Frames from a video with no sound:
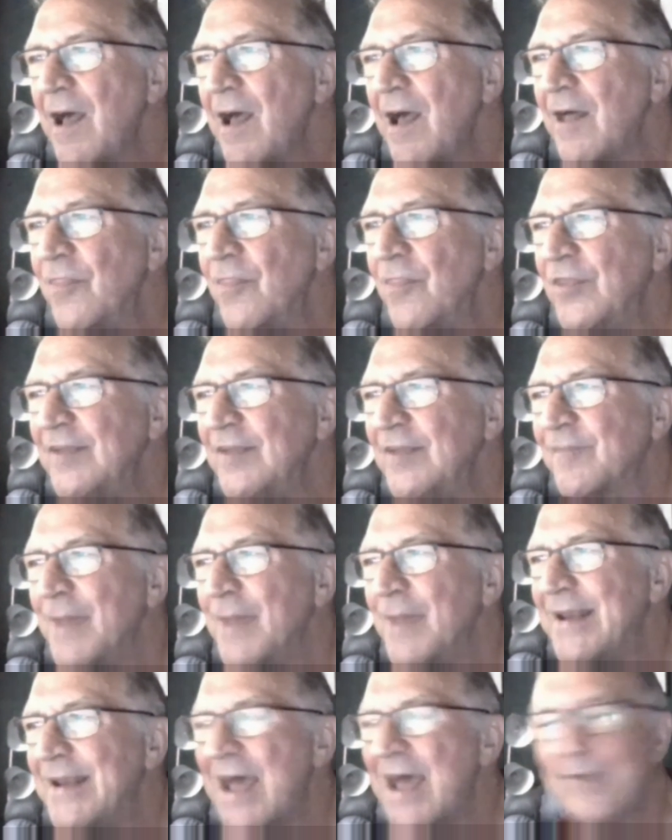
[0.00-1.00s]
And these
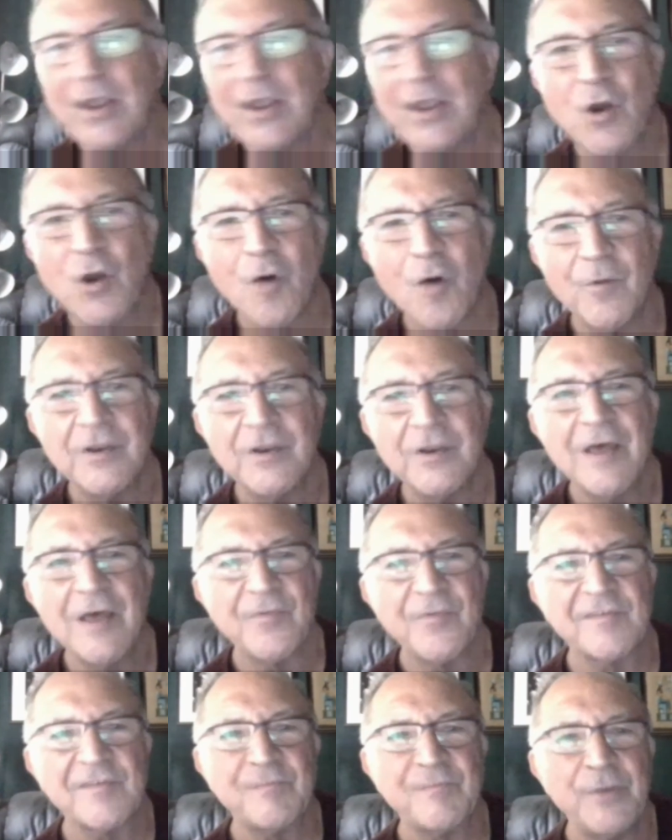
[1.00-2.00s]
men have in common the
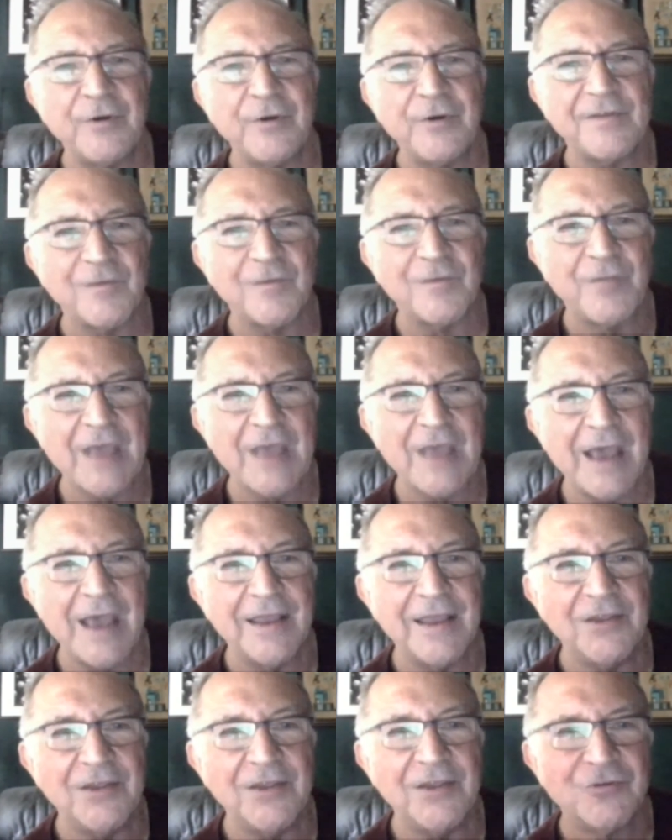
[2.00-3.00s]
spirit of the
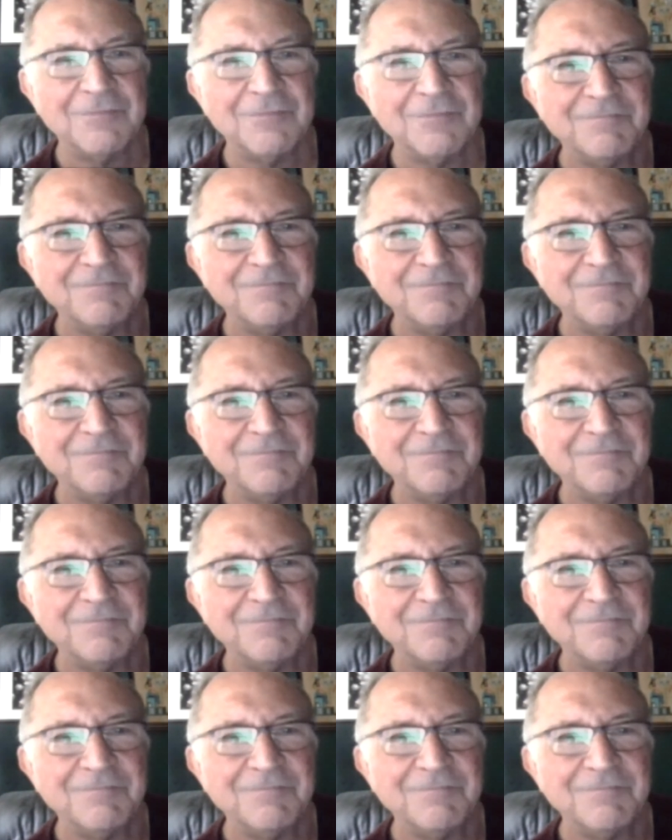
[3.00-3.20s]
age."